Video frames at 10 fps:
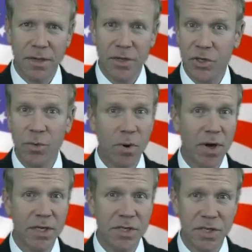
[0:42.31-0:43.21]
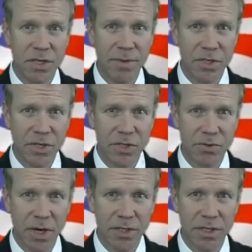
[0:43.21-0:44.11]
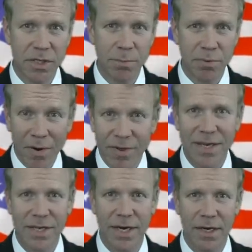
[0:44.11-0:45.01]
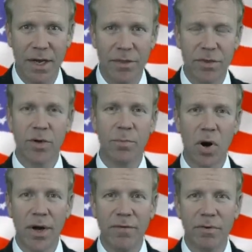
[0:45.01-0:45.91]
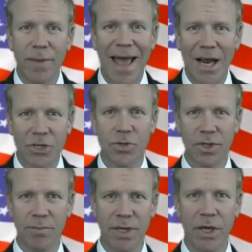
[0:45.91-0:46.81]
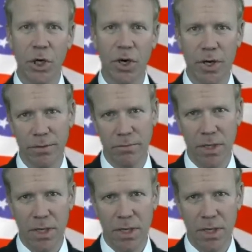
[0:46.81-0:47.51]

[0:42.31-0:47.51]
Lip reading: the two-party system has constructed, to preventing a third party from actually being heard.